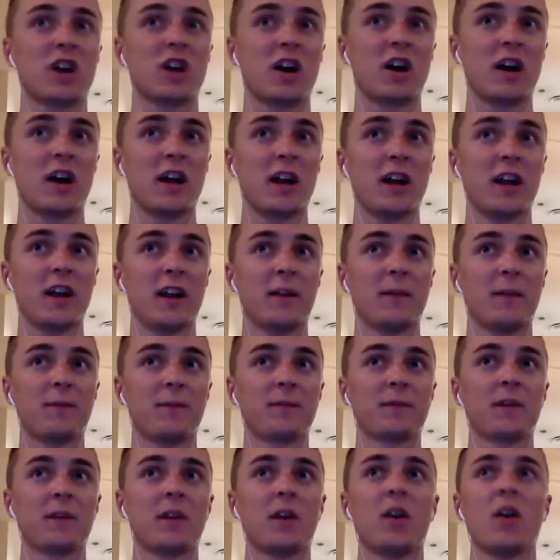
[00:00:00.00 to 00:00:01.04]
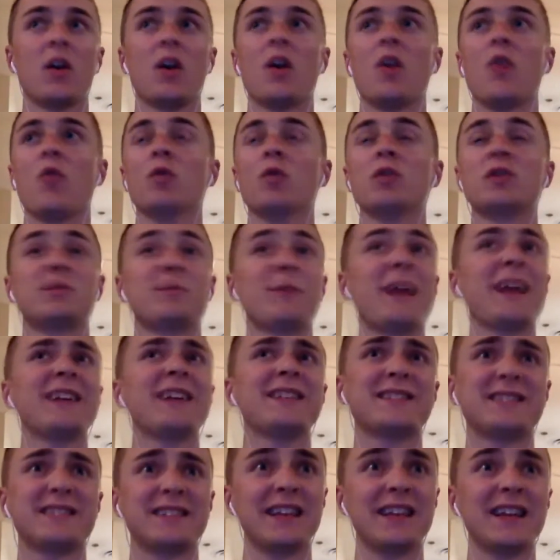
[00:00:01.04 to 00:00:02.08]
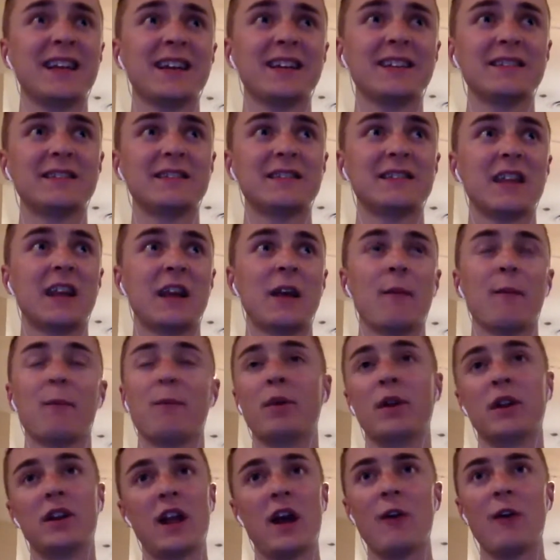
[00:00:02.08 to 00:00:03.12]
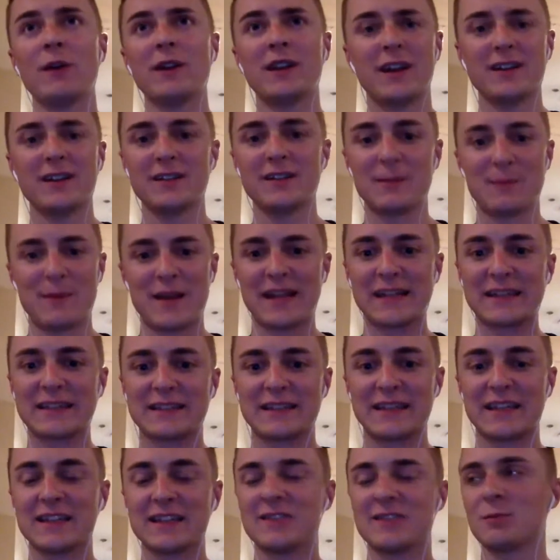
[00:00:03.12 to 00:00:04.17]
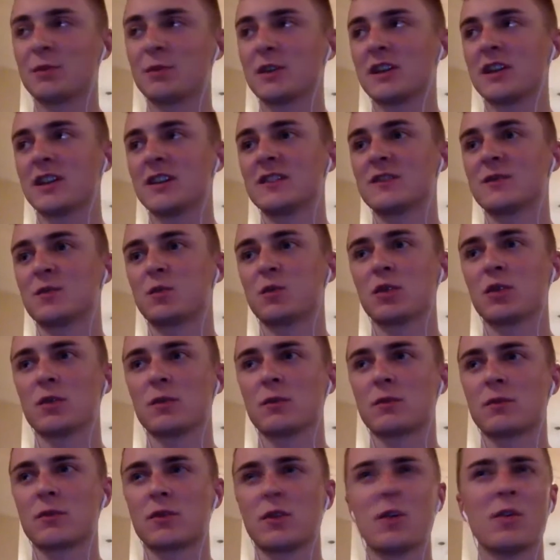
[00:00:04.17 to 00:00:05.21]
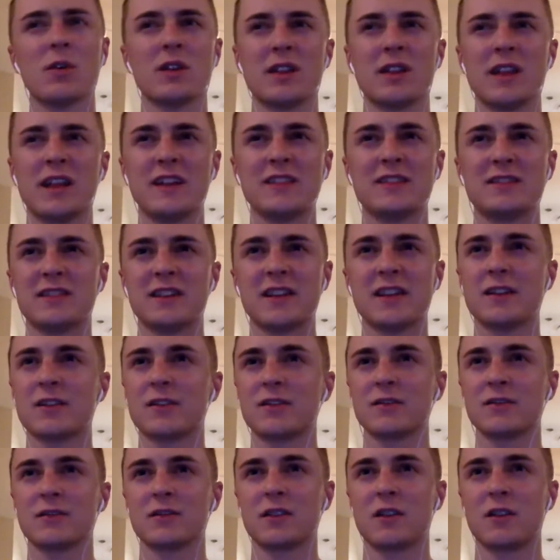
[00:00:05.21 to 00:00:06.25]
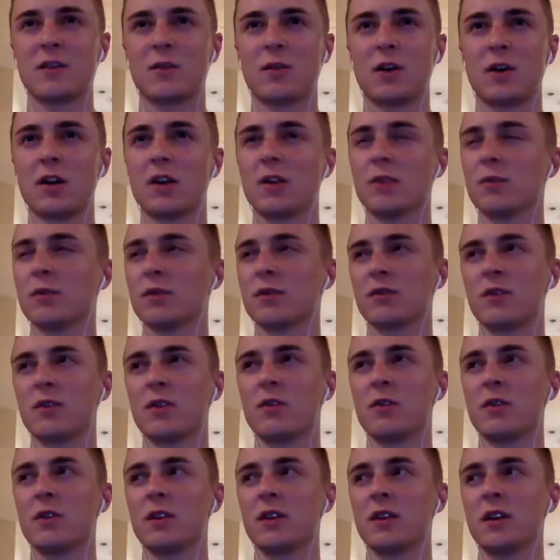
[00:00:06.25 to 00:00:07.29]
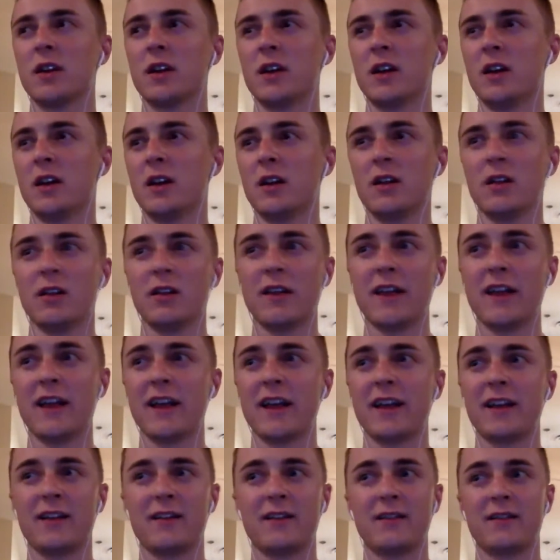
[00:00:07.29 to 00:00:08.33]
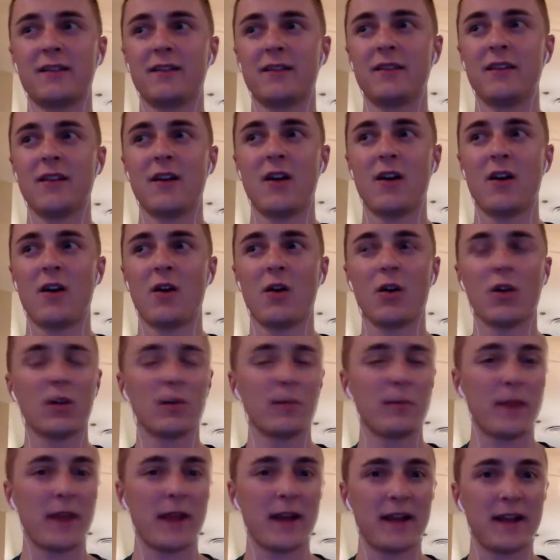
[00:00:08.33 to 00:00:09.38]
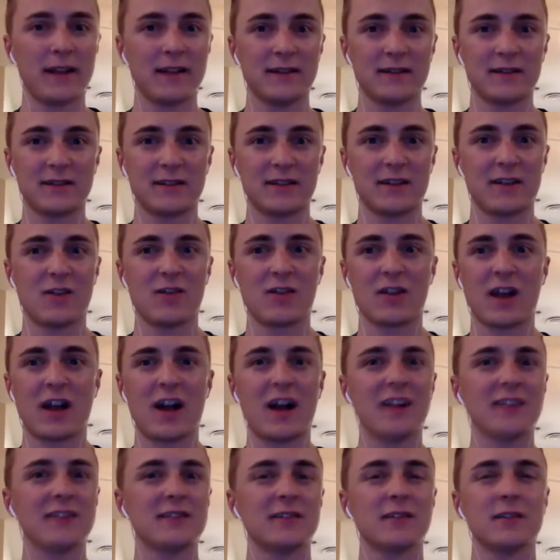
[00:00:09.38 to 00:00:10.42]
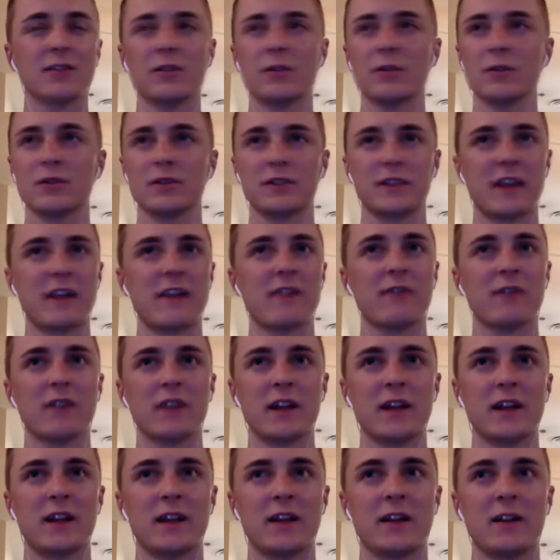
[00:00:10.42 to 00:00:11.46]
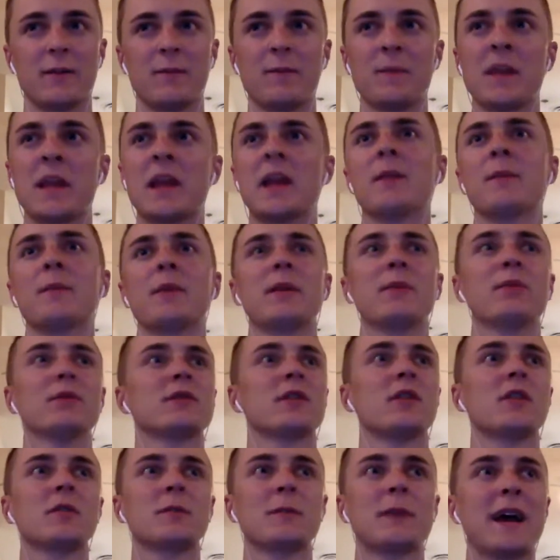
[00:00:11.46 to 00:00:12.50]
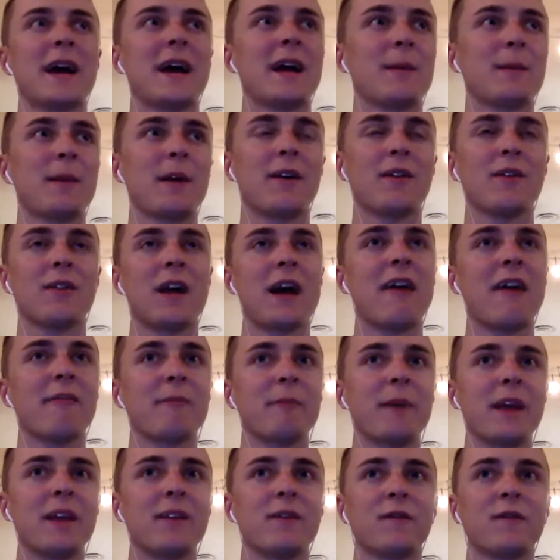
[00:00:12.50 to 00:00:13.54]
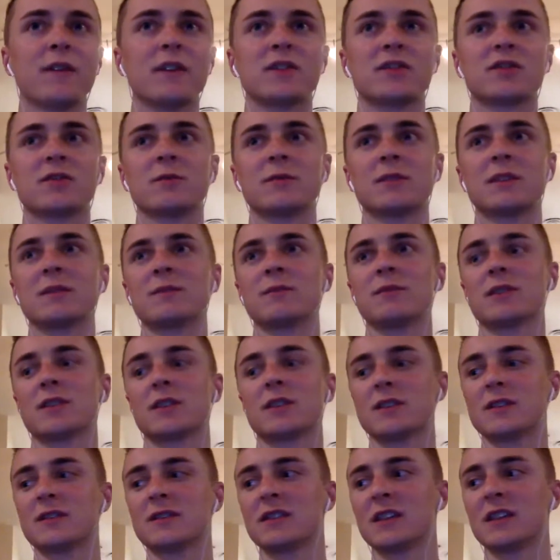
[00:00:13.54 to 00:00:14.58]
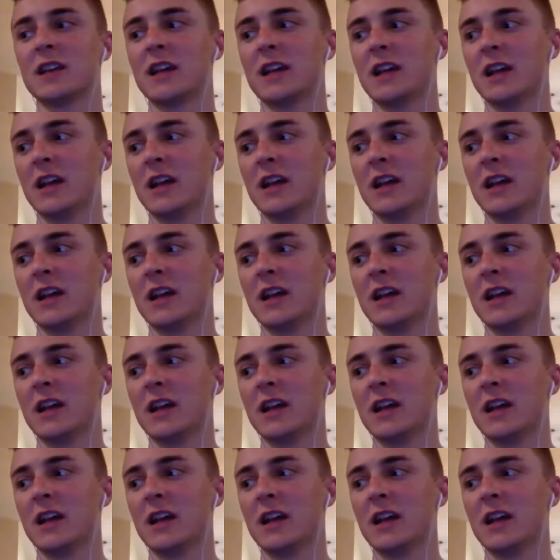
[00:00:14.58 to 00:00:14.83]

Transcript: shot, which makes sense, but no, it doesn't make sense because we're throwing lead sinkers in our water. We're throwing lead hard baits and all kinds of lures that have lead in them. People talk bad about live bait fishermen because